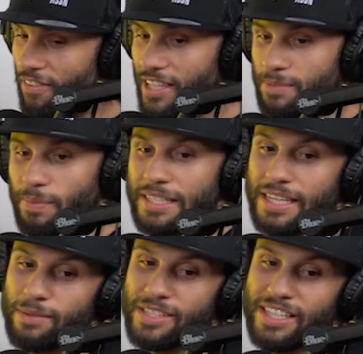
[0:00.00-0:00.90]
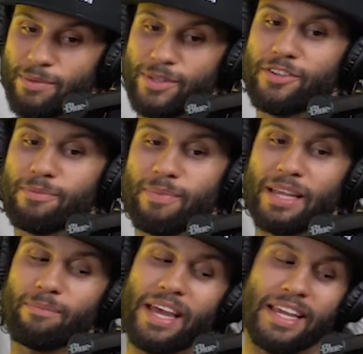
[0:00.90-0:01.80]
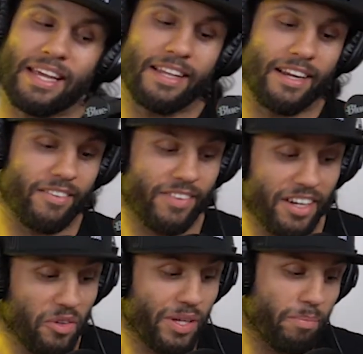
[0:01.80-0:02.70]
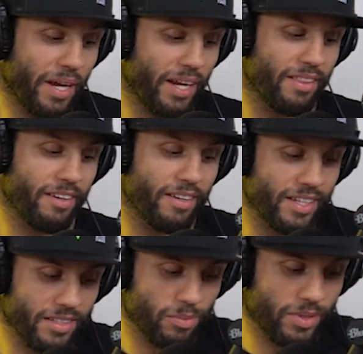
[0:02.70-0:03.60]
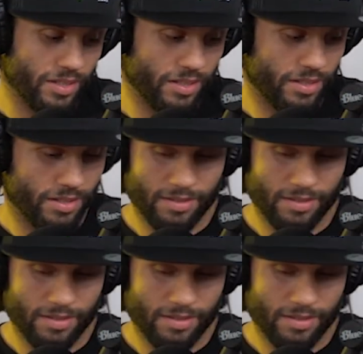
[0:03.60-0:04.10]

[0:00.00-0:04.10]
I'll fight as many times as they need me to make it back in there, and if I don't get back in there, it is what it